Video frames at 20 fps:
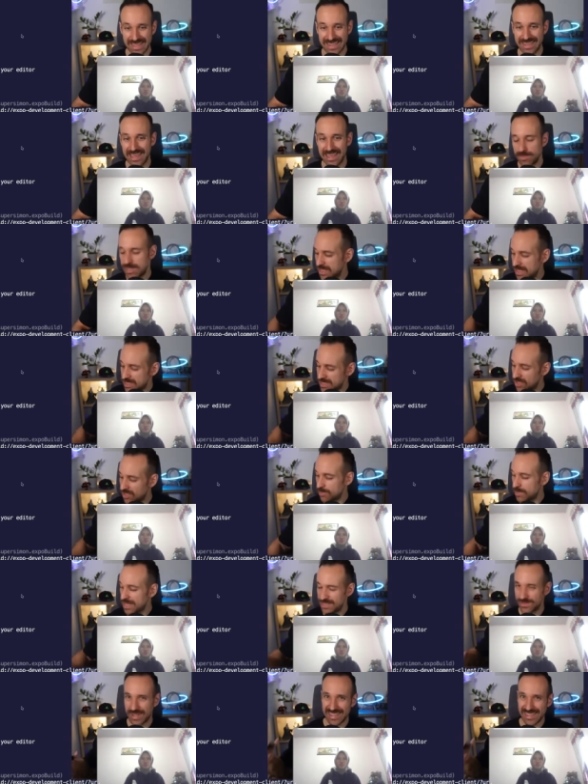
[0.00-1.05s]
That means on
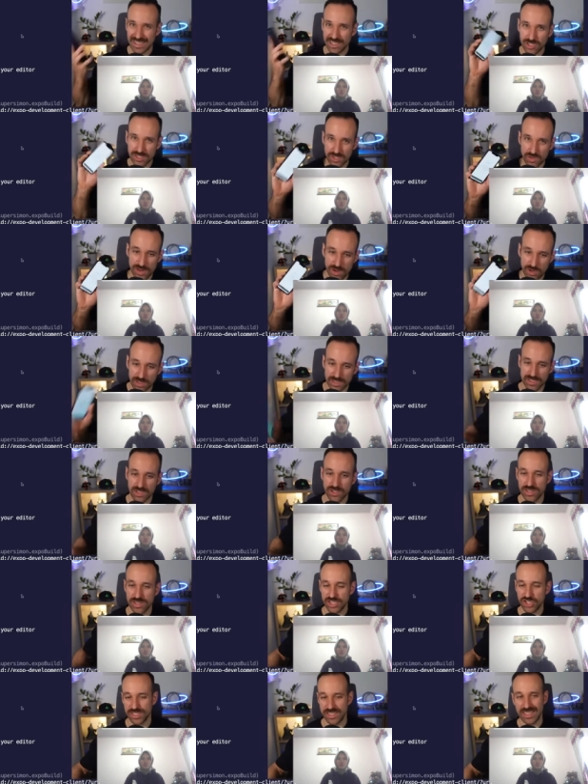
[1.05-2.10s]
my device, I also now lost the
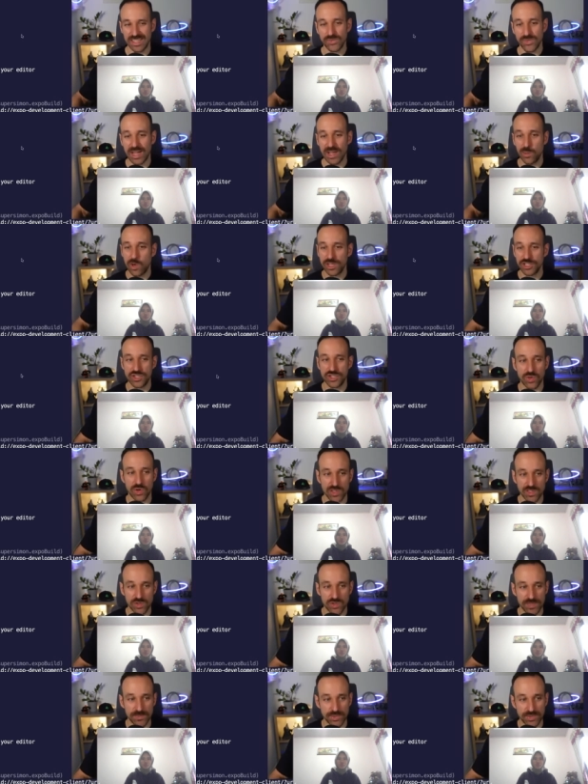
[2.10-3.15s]
connection. If I wanted to
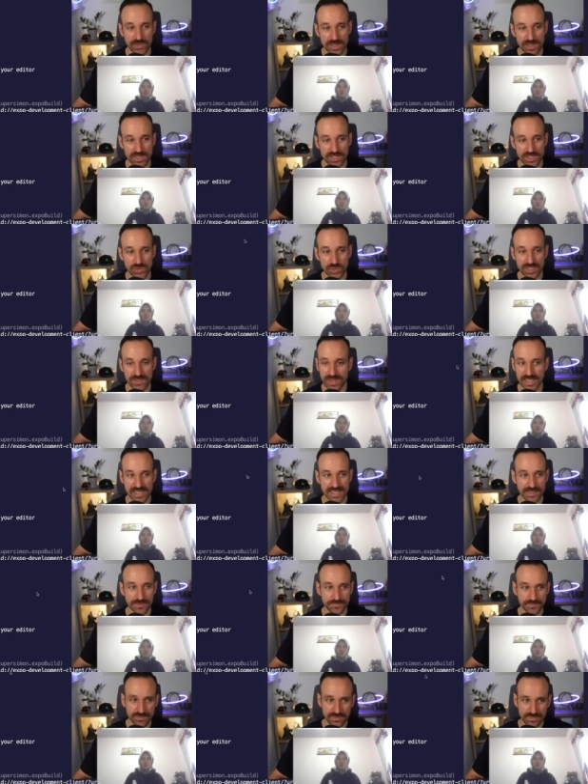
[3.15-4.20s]
also deploy this to a
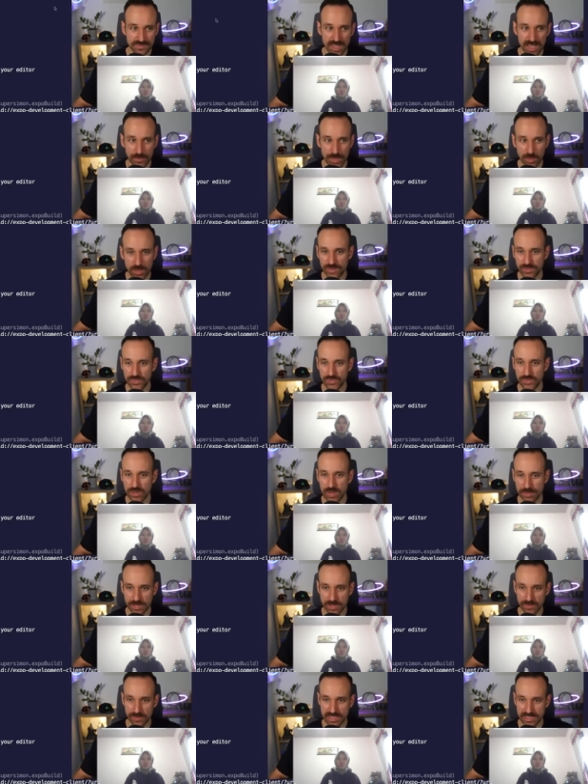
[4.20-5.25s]
device, I would have to follow up
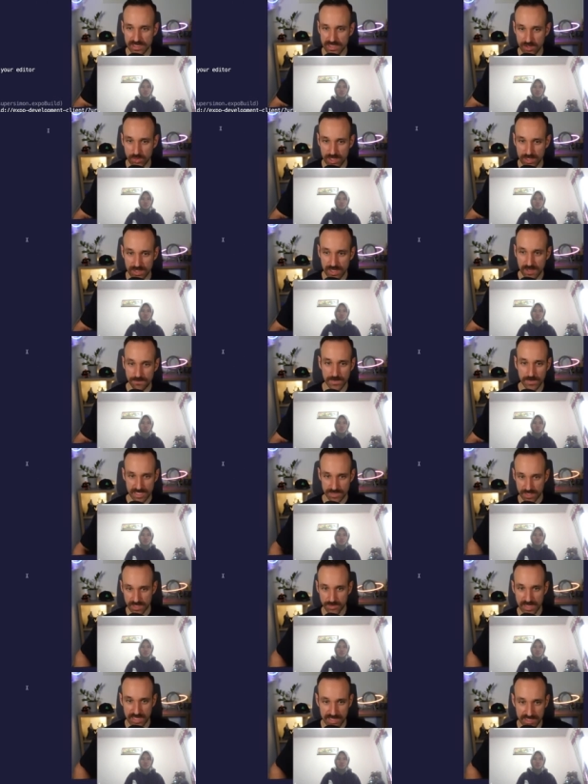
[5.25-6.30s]
the commands. So I don't want to mess up
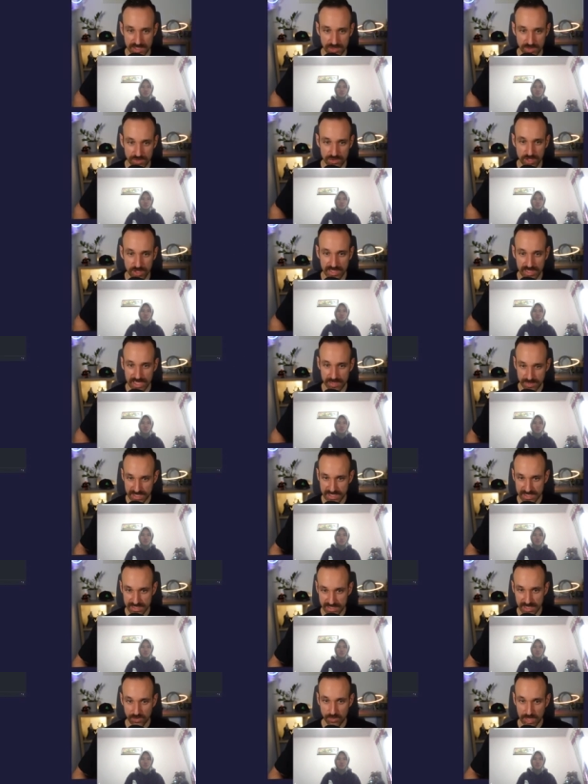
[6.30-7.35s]
the command. Let's do a new terminal,
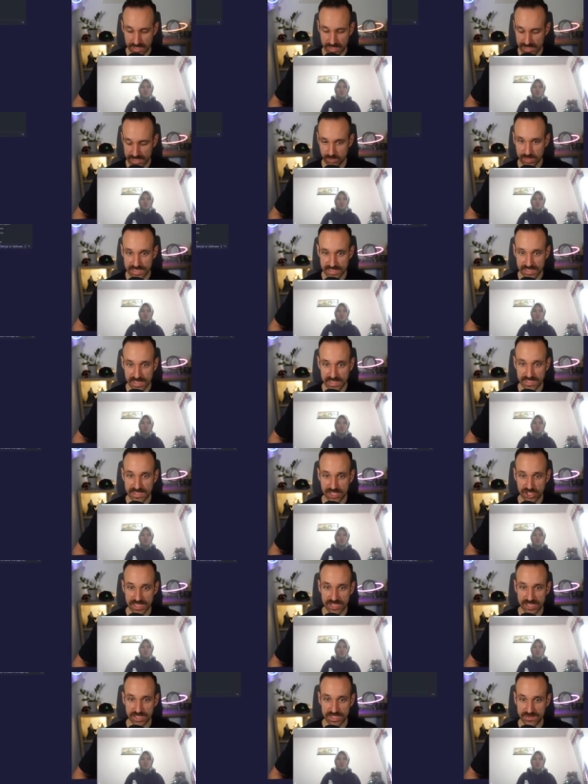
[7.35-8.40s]
npx run iOS
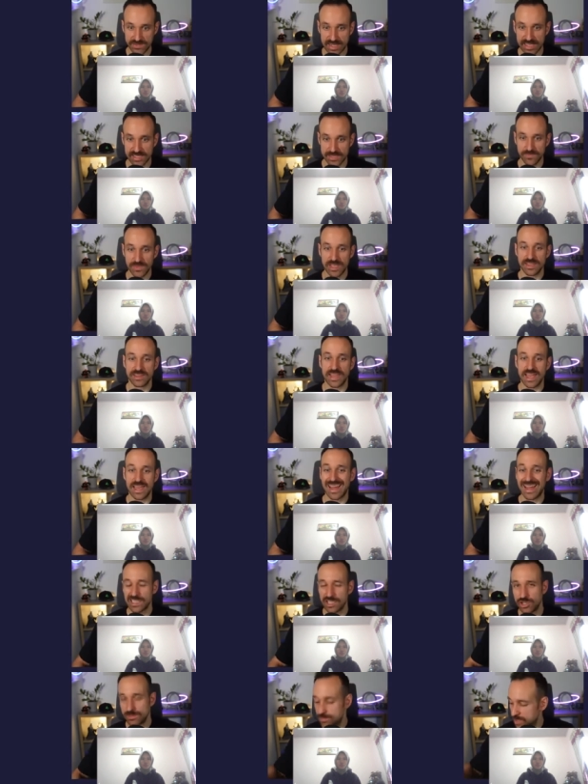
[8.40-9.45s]
device. Then I
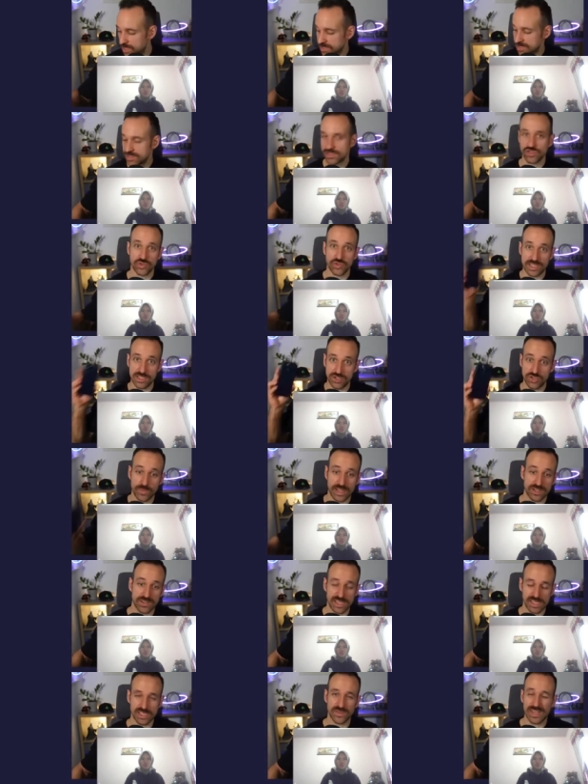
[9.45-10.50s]
could build straight to my
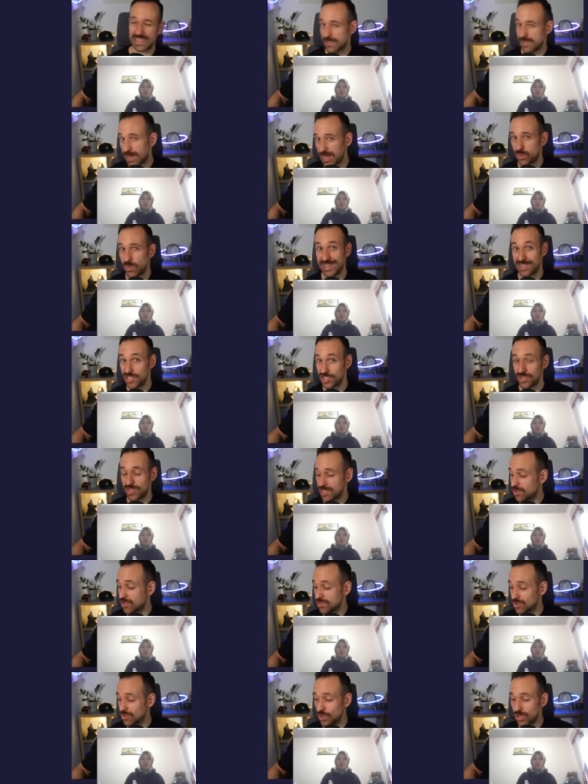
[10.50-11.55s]
connected device. And by the way, this should now
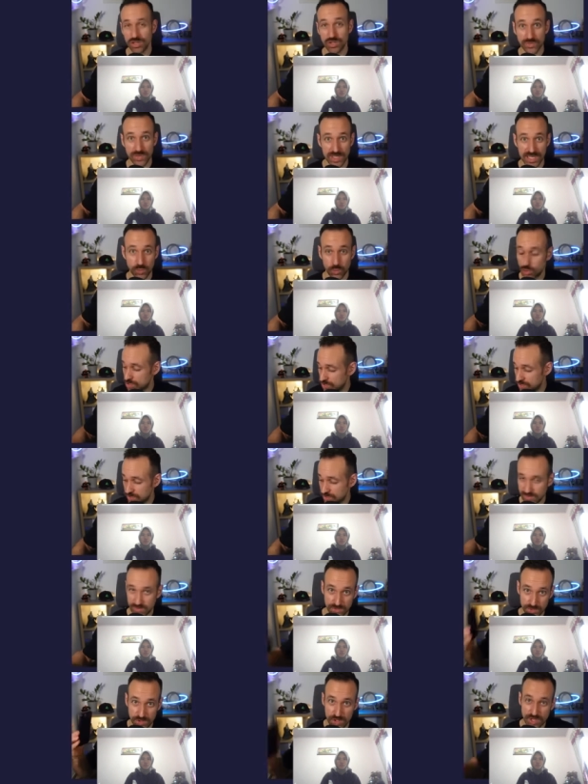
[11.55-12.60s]
also work over the network, so you don't even
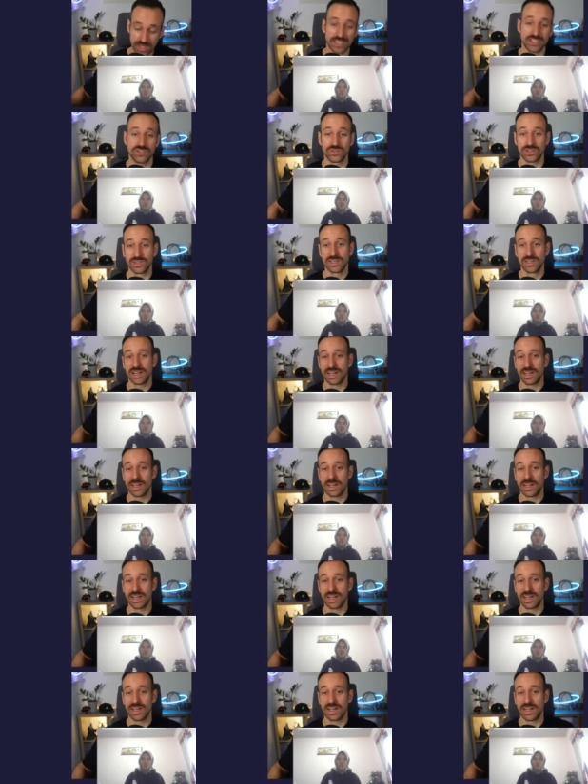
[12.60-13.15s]
have to connect your